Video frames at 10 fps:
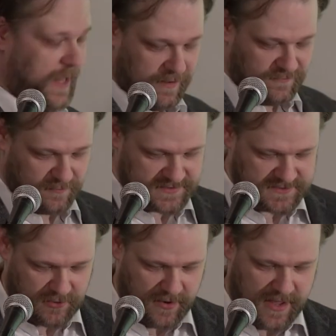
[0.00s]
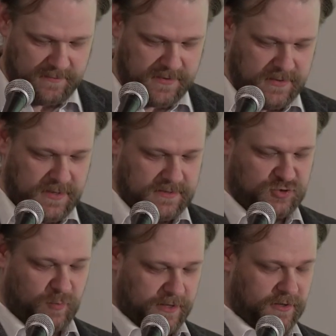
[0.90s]
go live from Instagram.
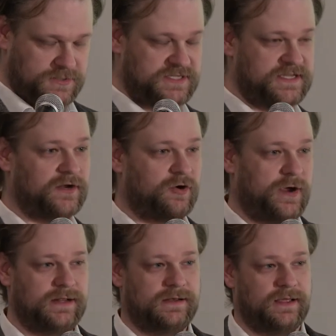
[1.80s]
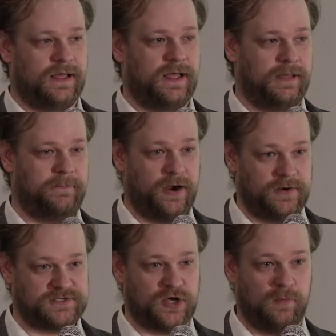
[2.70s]
Twitter just integrated uh,
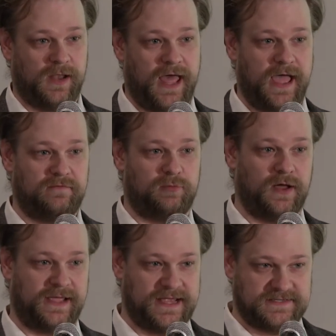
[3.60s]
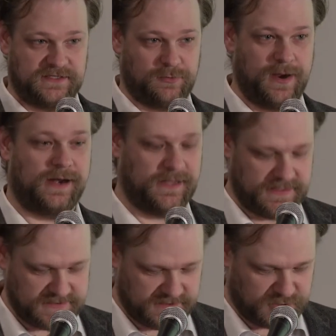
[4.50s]
Periscope Live broadcasting
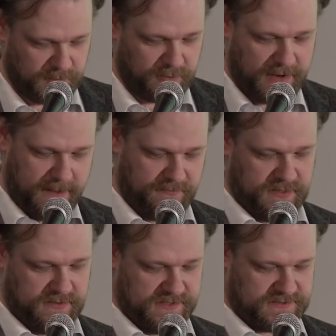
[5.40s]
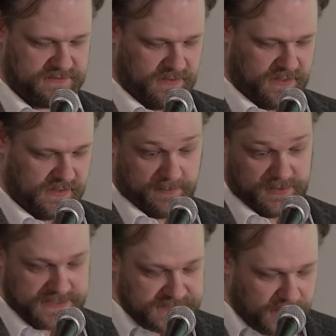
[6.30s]
directly into the Twitter app uh, this a uh,
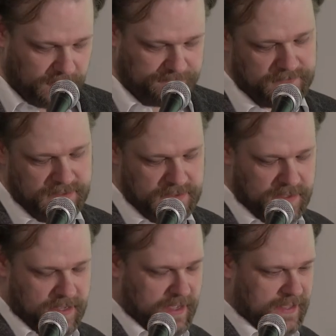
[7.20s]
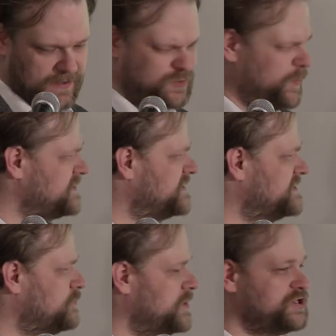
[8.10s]
couple days ago. There's a weird
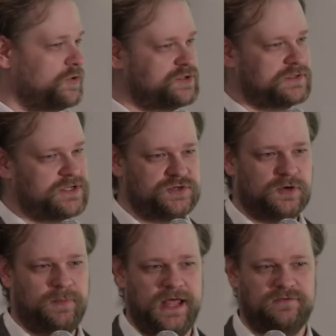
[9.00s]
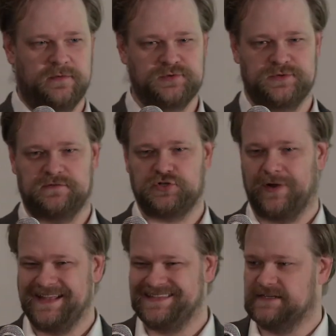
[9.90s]
sense in which social, social platforms, which have
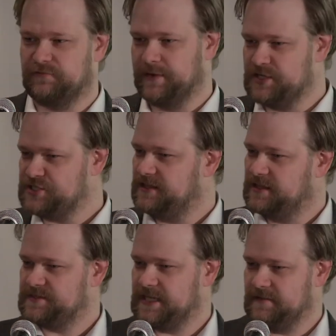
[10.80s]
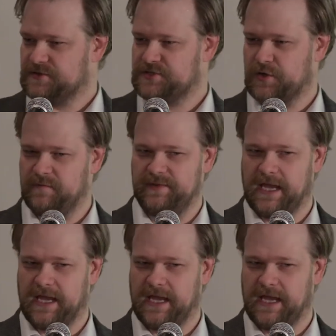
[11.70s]
tried to differentiate themselves, are sort of